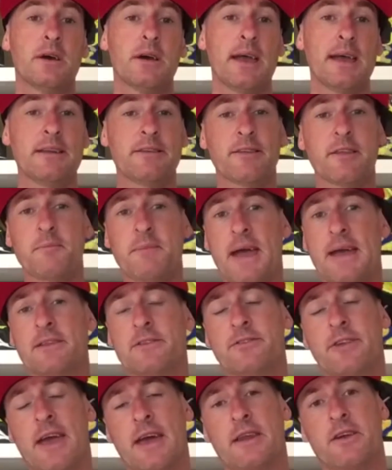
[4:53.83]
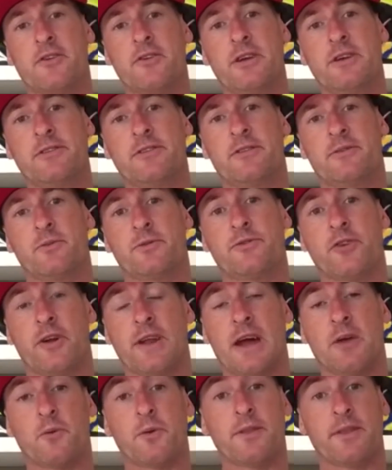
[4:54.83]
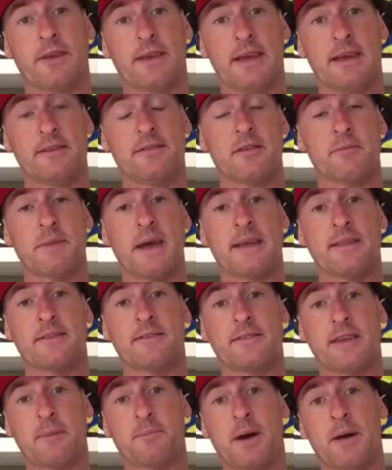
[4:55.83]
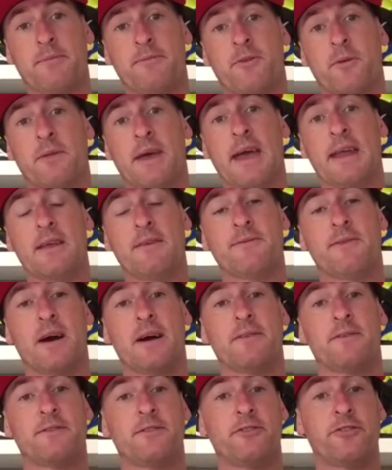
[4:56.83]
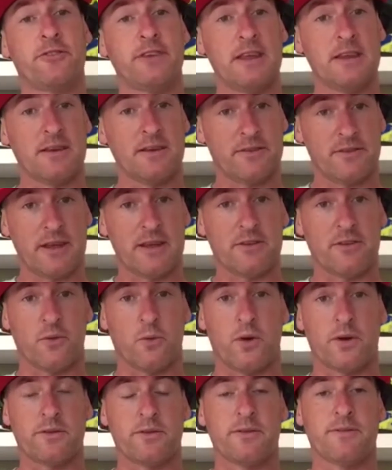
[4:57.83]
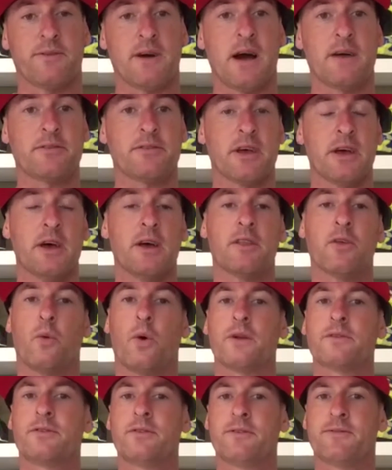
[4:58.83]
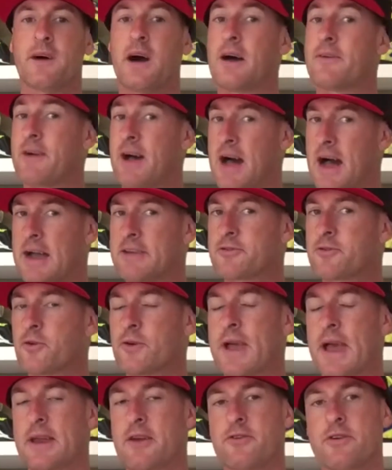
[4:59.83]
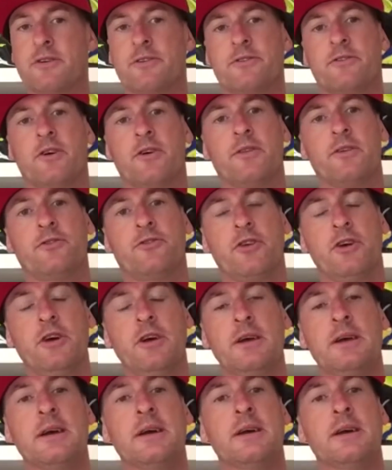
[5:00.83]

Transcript: Into the men's categories, we'll start out with the kids that make the step up from the 85 seniors into the 125s. The 125 high school category is known this year.